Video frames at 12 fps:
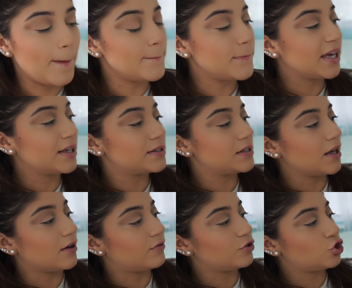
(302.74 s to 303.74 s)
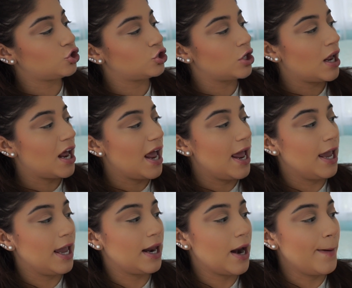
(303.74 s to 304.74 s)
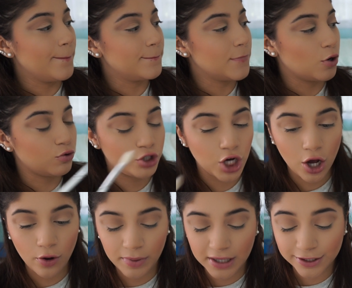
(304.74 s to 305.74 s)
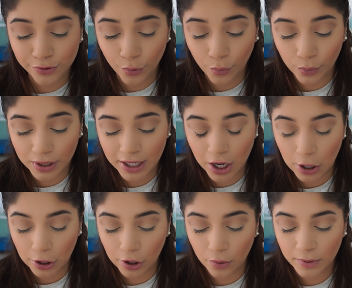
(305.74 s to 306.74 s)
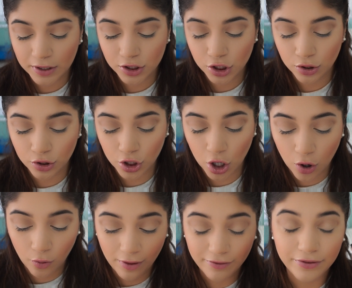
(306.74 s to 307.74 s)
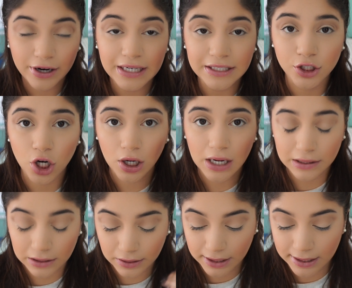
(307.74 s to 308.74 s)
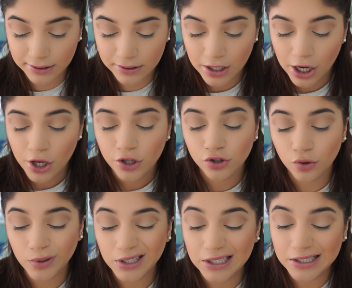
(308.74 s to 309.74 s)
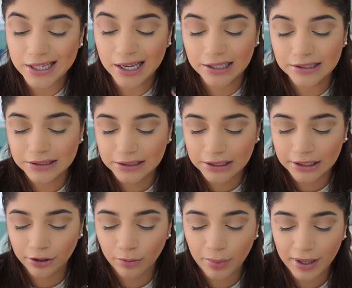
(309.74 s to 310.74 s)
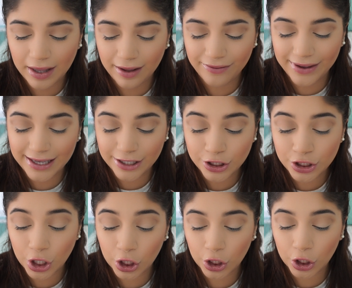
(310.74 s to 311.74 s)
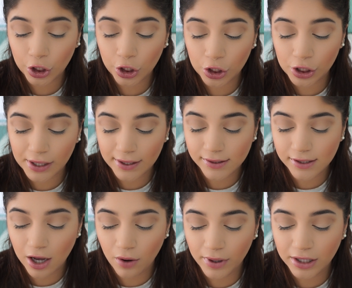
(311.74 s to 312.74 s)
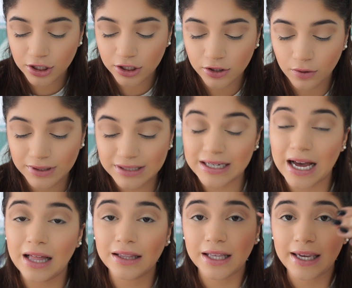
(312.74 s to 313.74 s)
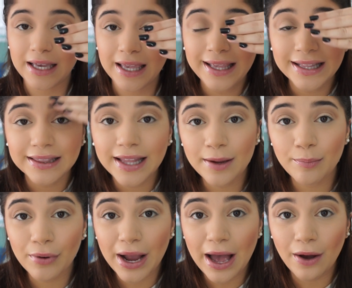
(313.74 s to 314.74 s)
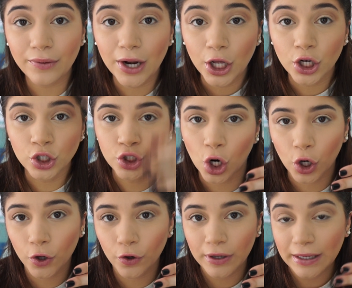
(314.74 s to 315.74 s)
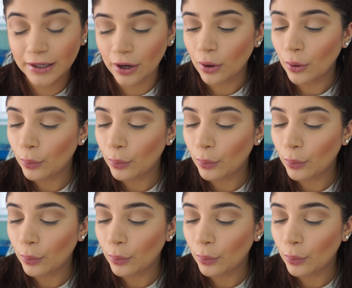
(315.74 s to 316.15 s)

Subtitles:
a mix of Shh and Mojo because we are going to go very dark on the lids. So we need to get a little bit of a darker crease going just so it's not like light brown, dark green.